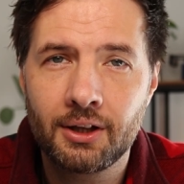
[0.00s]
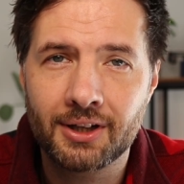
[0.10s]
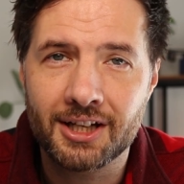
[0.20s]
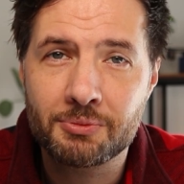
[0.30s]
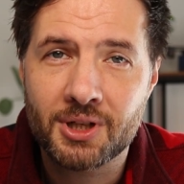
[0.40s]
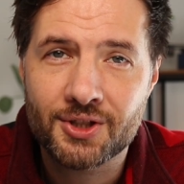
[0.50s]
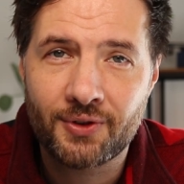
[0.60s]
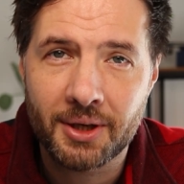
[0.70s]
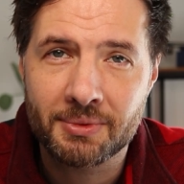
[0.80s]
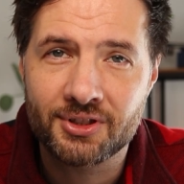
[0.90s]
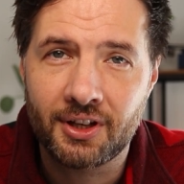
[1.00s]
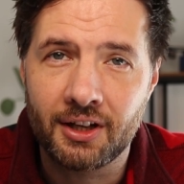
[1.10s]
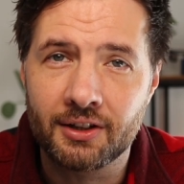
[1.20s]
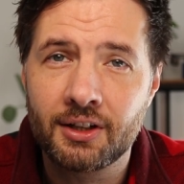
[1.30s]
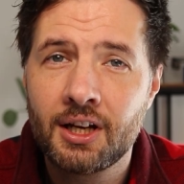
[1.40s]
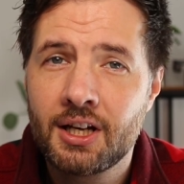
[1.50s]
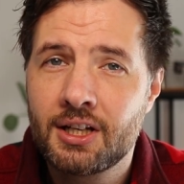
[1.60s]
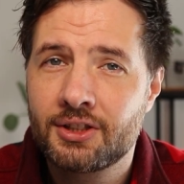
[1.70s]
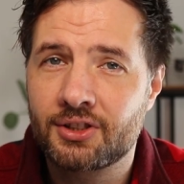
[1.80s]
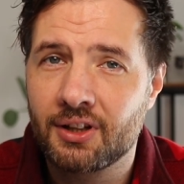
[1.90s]
Hello guys, Marge Freeman's here.
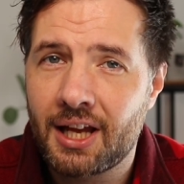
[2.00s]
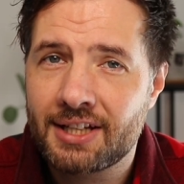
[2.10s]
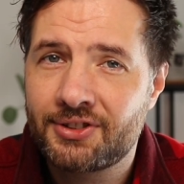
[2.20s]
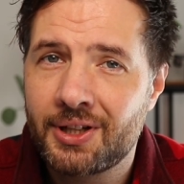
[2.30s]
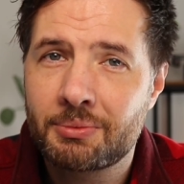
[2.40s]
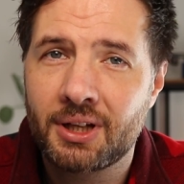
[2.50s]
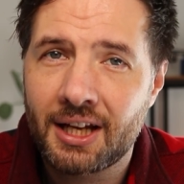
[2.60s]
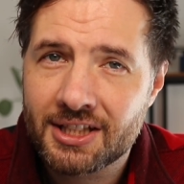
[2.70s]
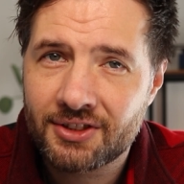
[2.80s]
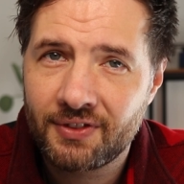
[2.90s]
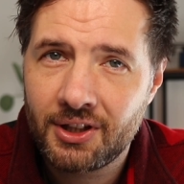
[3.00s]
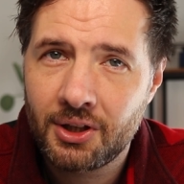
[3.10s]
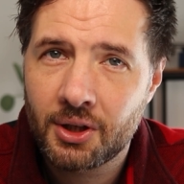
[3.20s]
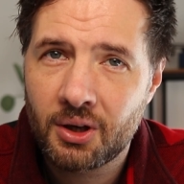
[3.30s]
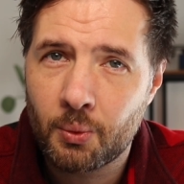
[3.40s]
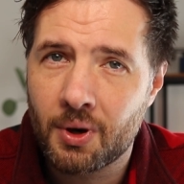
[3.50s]
So last year, my last video